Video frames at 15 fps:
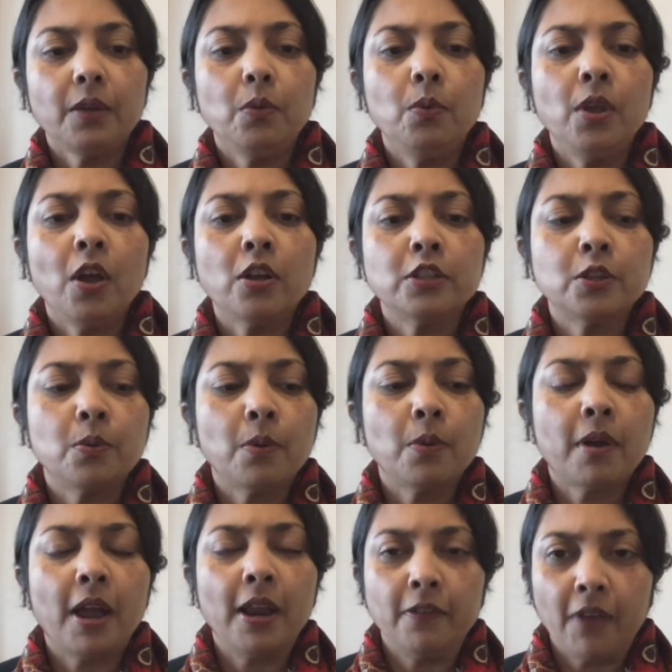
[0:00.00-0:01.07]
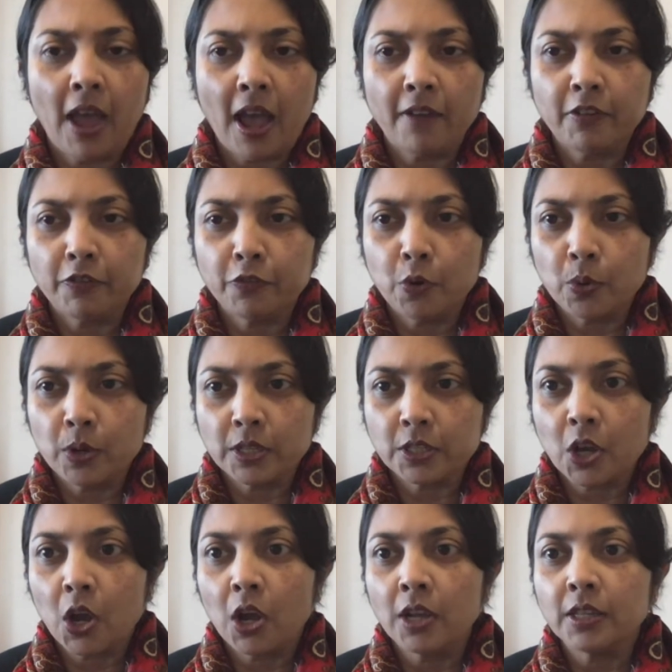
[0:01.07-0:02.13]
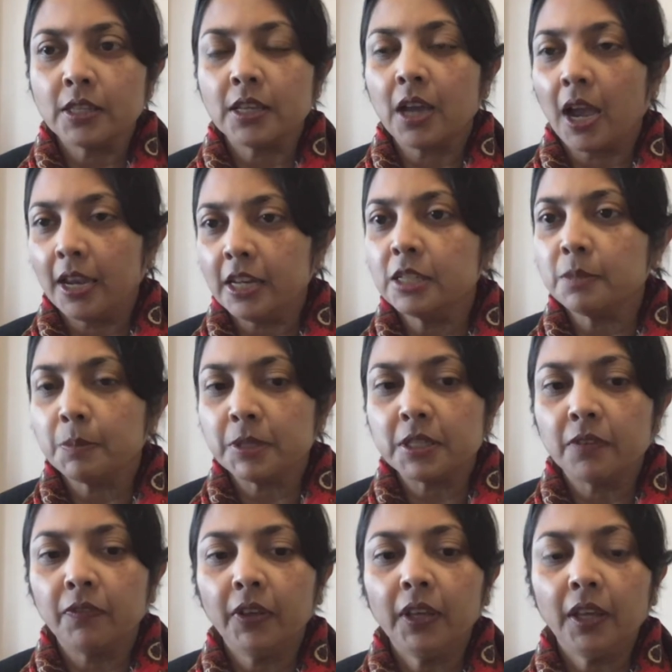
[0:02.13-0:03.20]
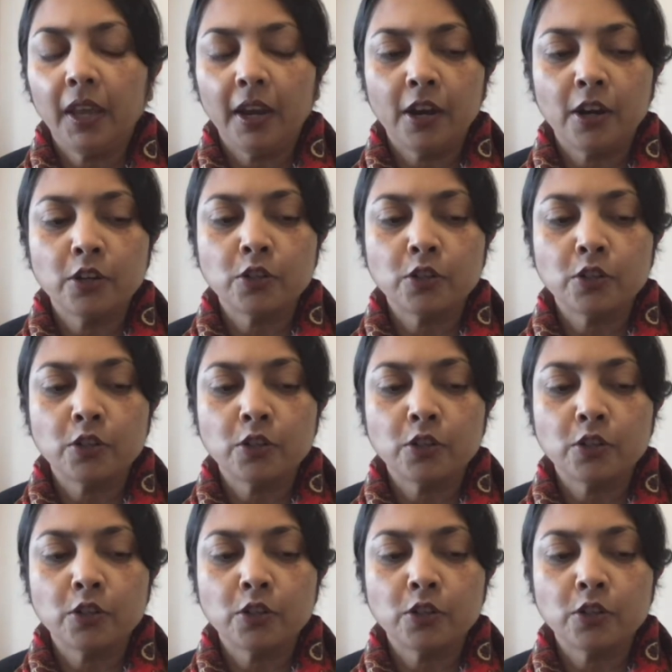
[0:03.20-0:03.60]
We also kind of have a focus on gyne-specific care.